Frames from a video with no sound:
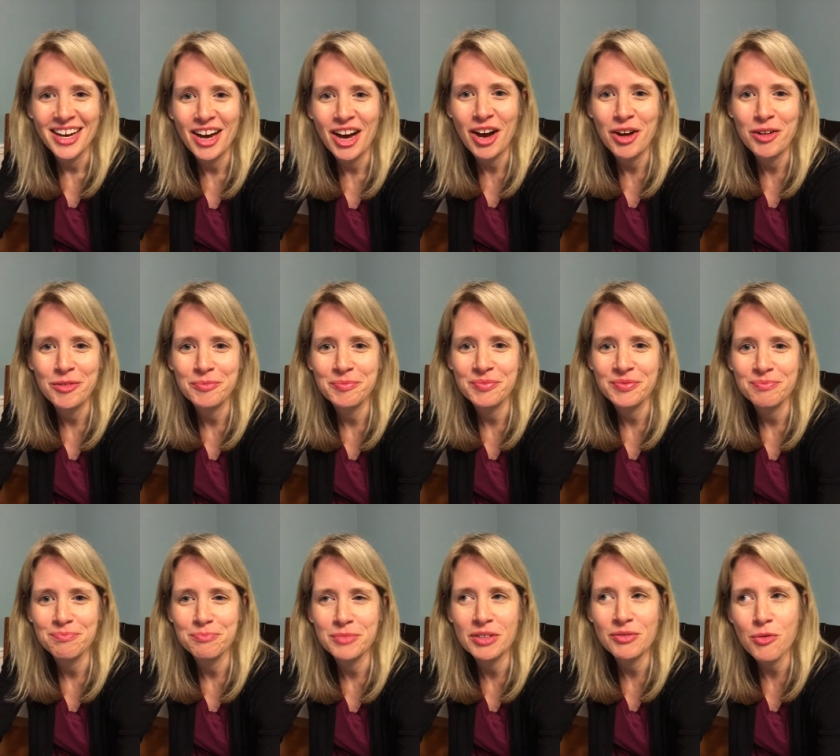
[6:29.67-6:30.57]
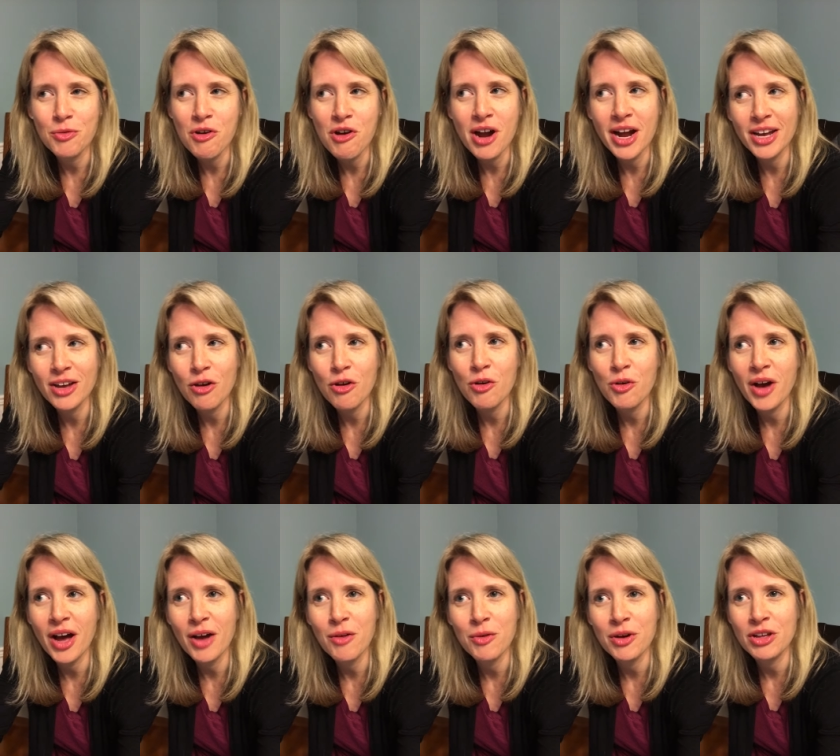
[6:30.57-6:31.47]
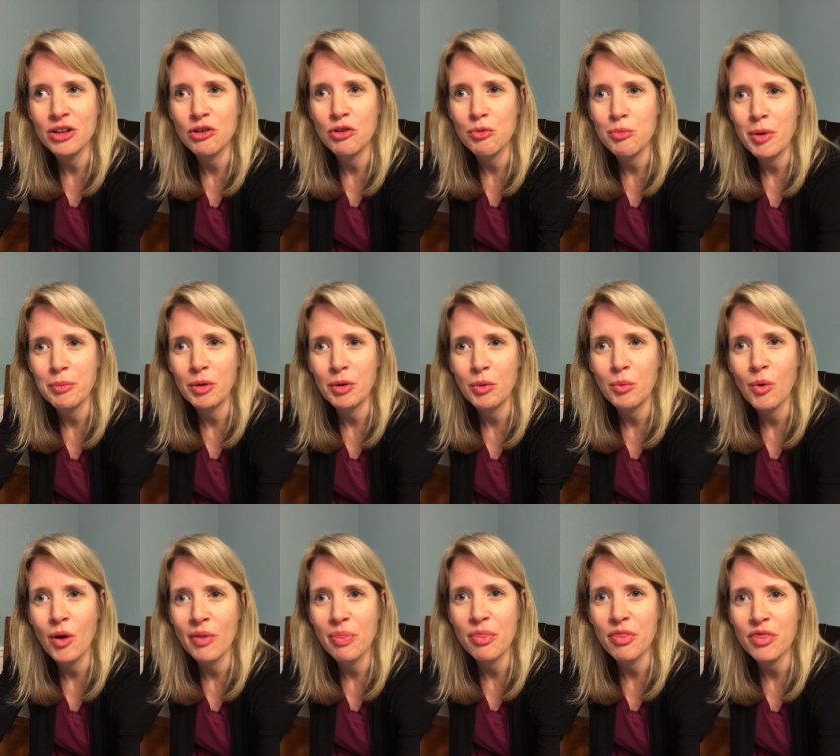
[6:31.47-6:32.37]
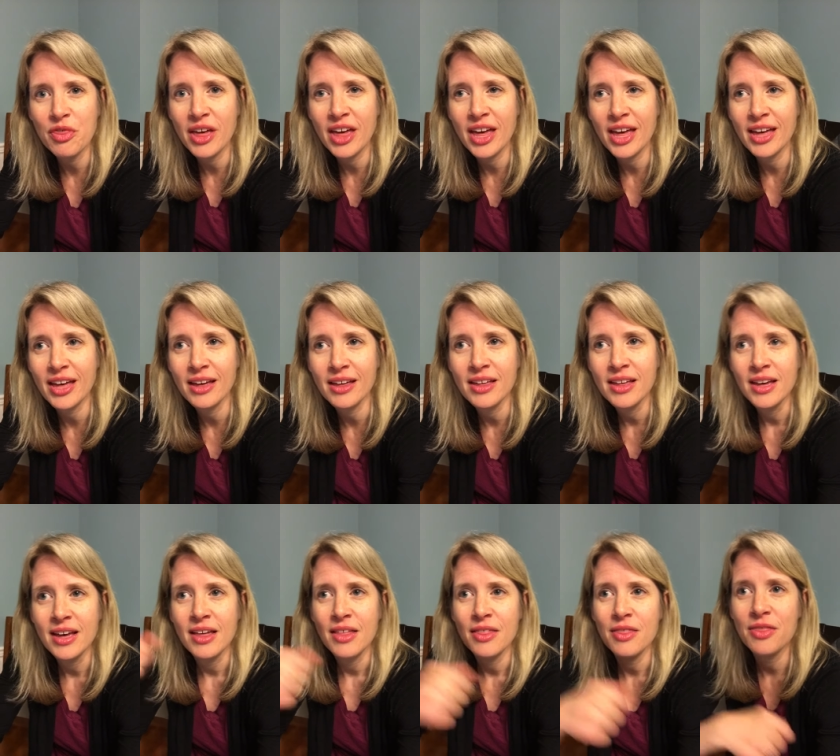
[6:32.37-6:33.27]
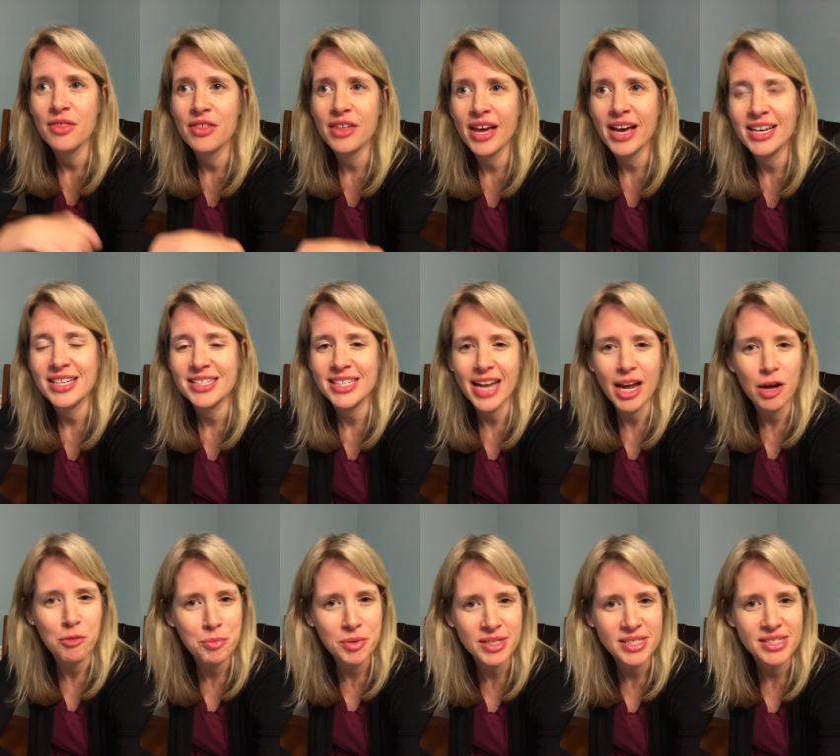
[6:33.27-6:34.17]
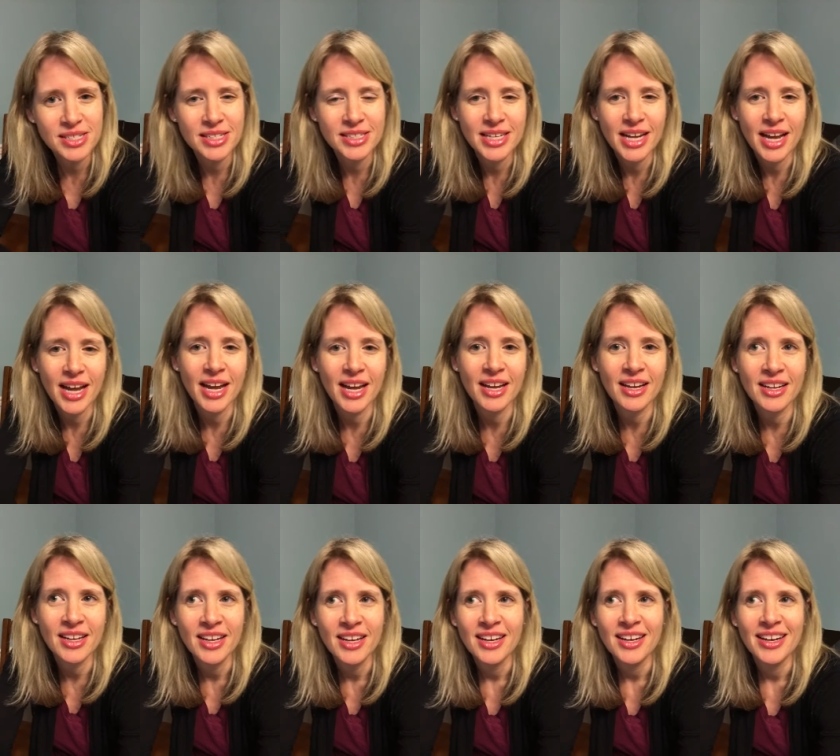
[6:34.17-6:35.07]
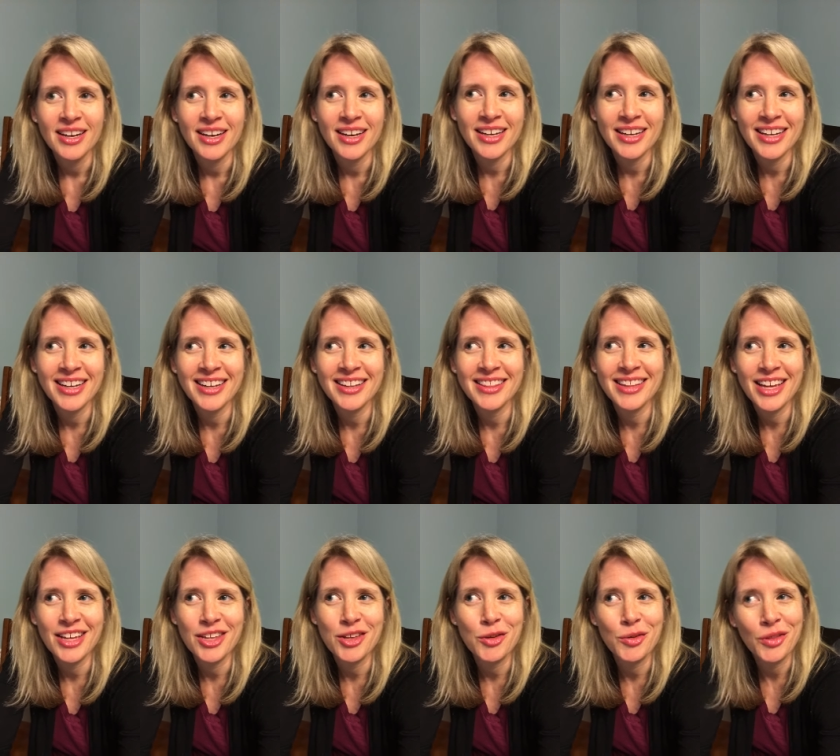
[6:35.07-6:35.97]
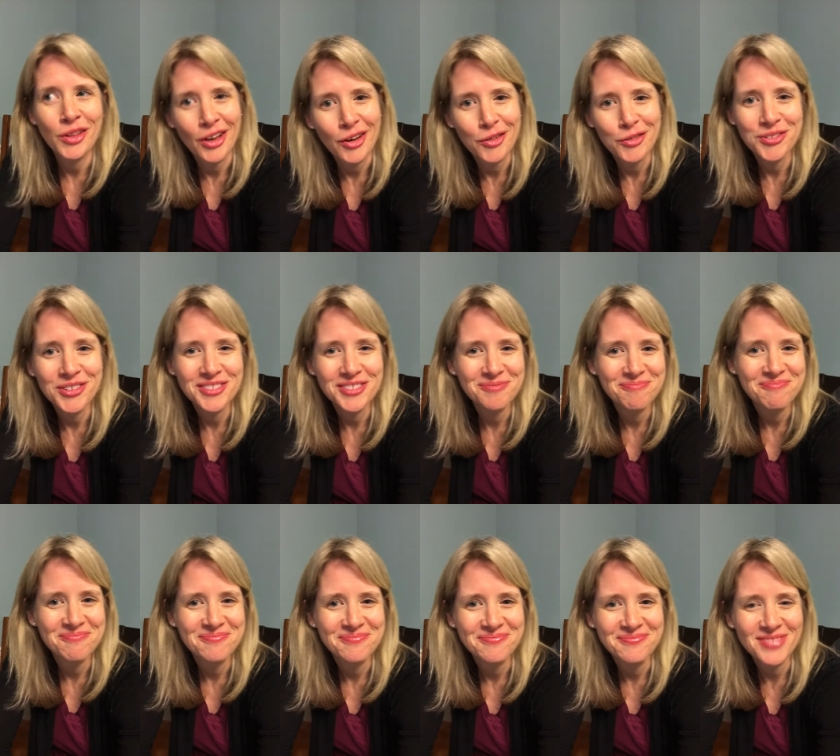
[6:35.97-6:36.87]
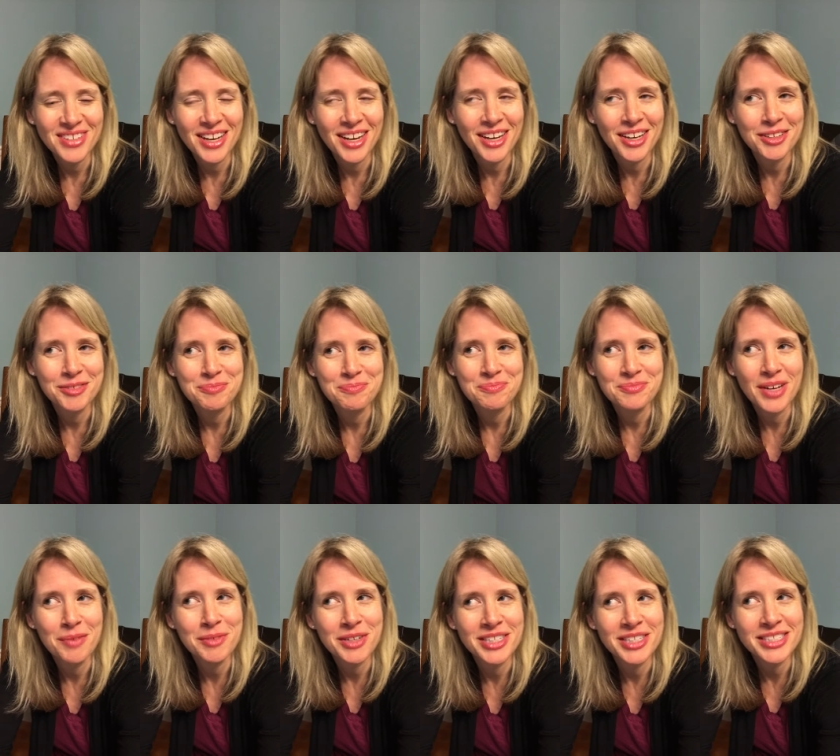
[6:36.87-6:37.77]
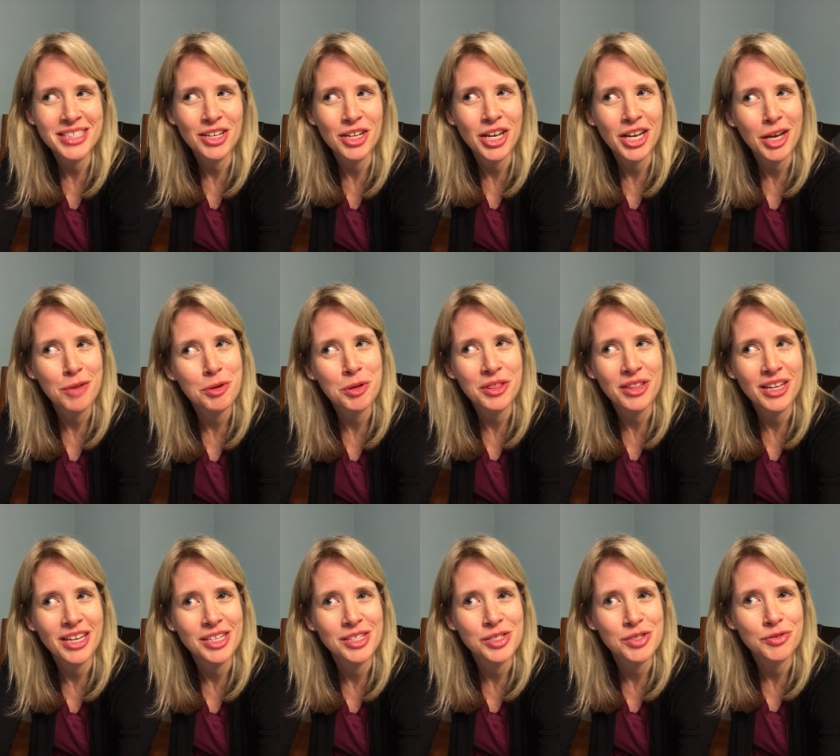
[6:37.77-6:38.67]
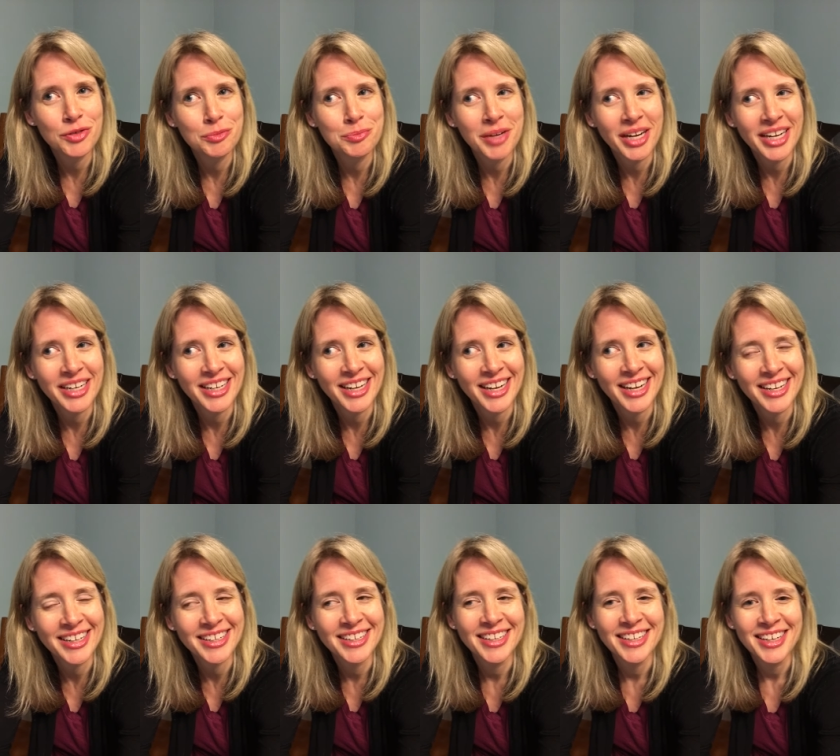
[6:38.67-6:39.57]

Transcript: Um, before I go, I want you to remember one thing that happened today that you loved. Um, I'm going to tell you a couple things from my day.